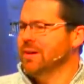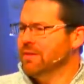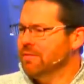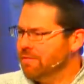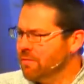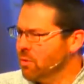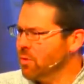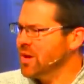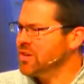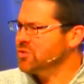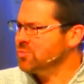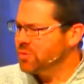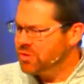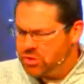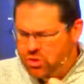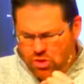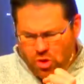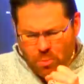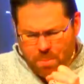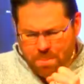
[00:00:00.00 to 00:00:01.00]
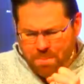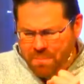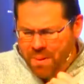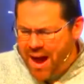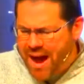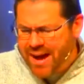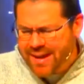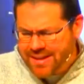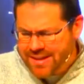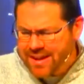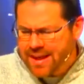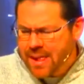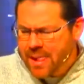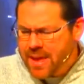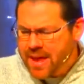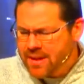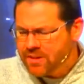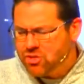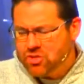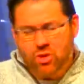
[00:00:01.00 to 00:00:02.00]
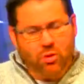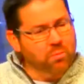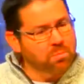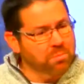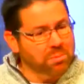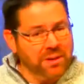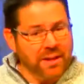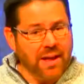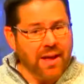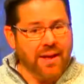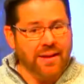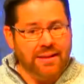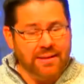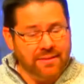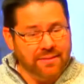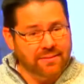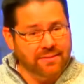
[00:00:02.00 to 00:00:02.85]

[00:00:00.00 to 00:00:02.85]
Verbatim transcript: for us with his own body and his own blood.